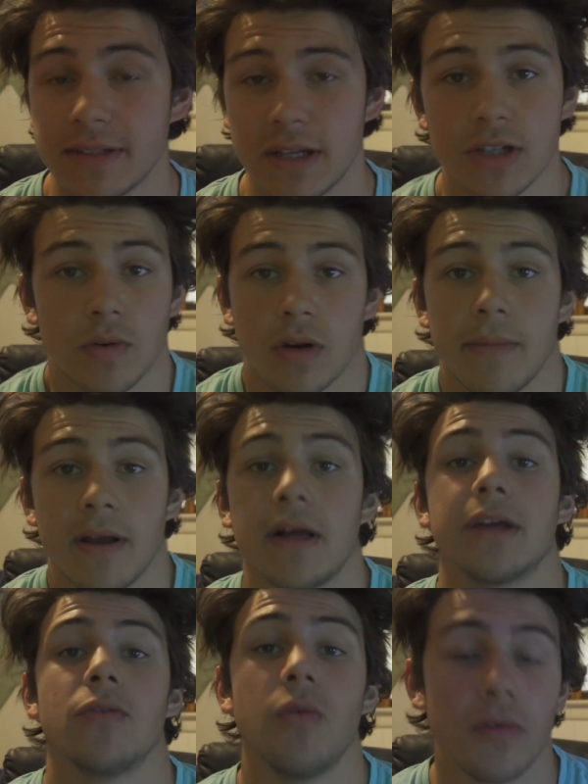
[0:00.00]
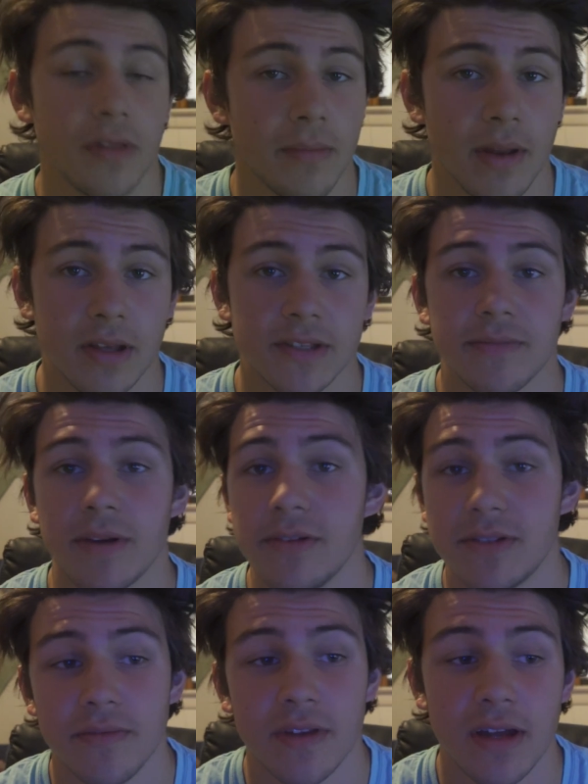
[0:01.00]
I just wanted to make cool thumbnails for my
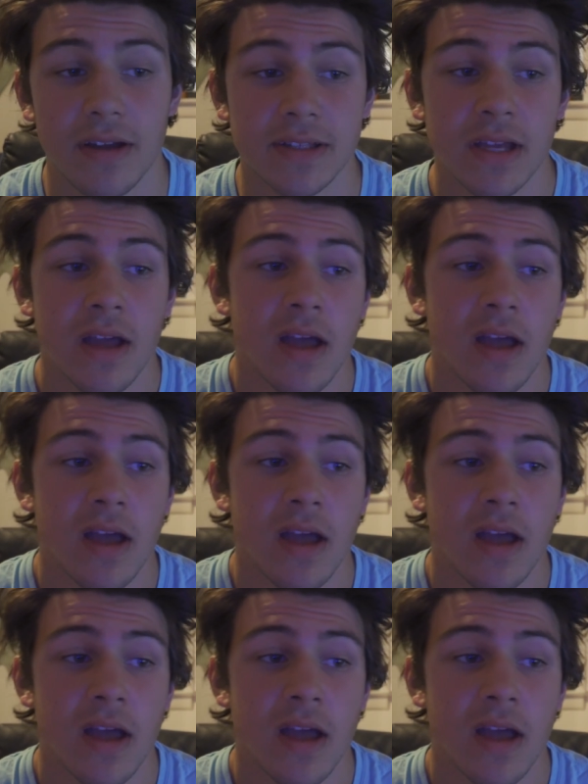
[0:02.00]
YouTube videos.